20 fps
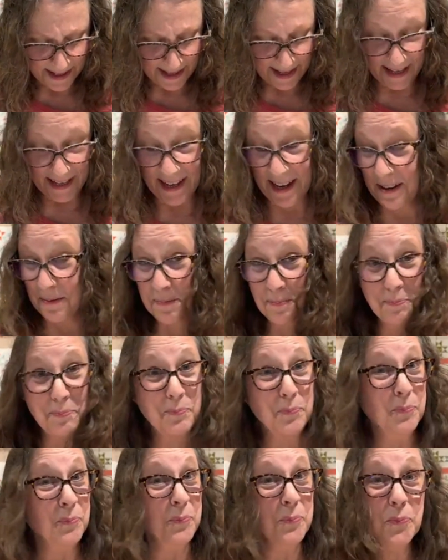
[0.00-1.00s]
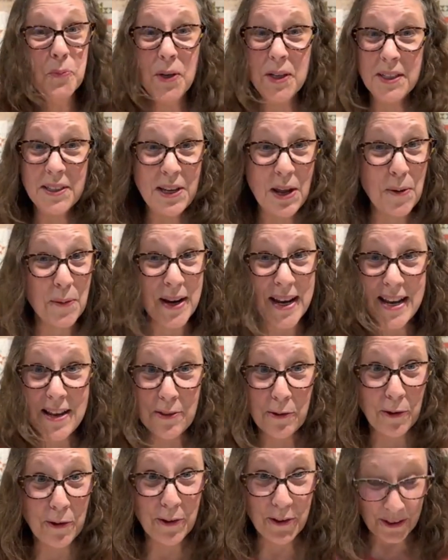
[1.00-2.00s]
and I wouldn't know
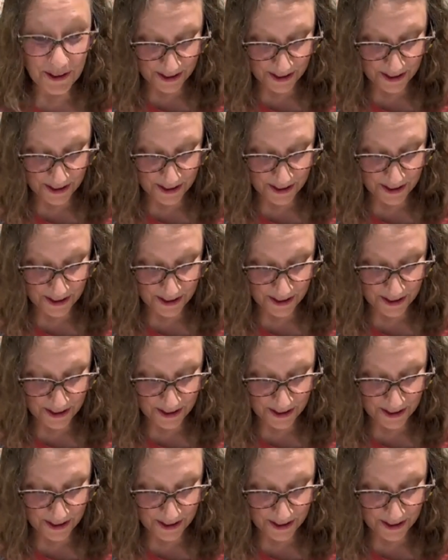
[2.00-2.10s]
either.